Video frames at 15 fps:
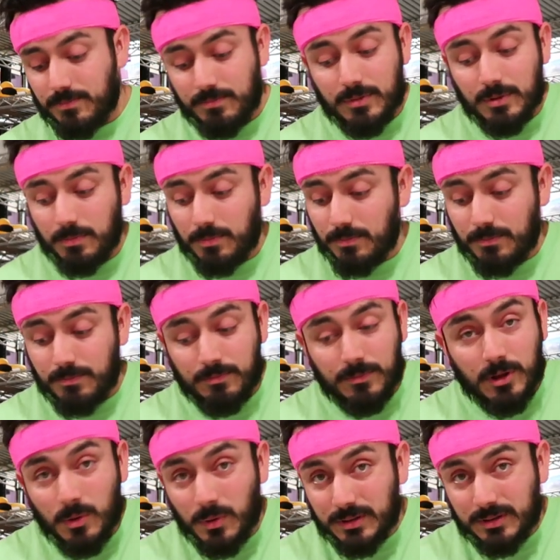they're
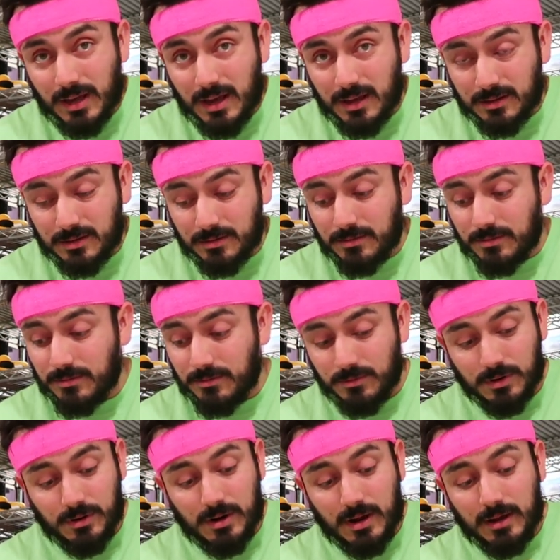new with tags.
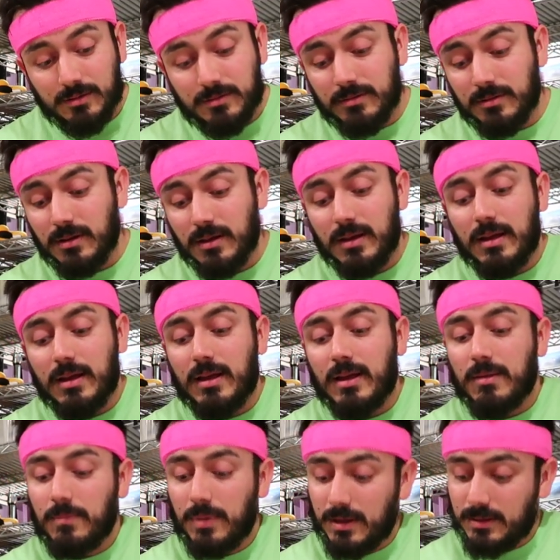Real nice.
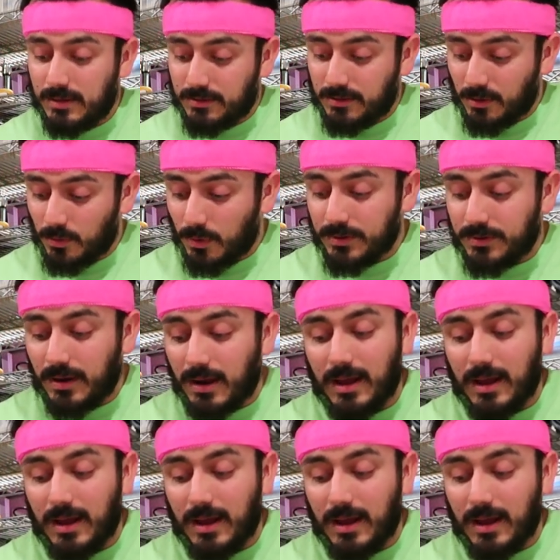But these are the ones that